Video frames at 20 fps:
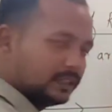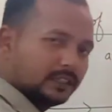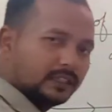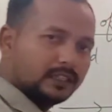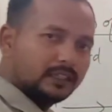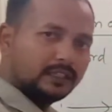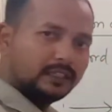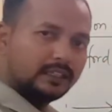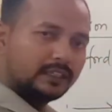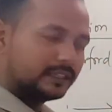
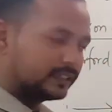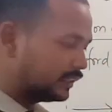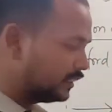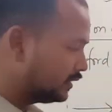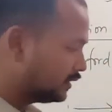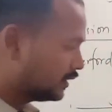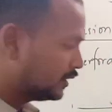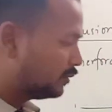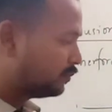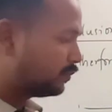Here it
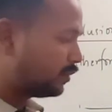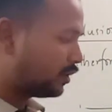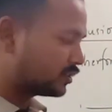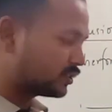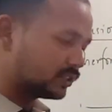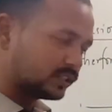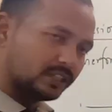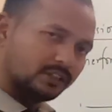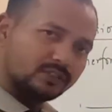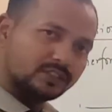is
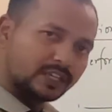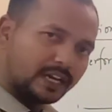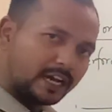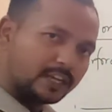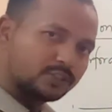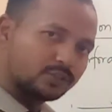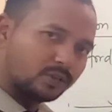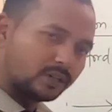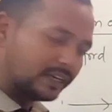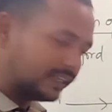positive charge
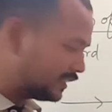only.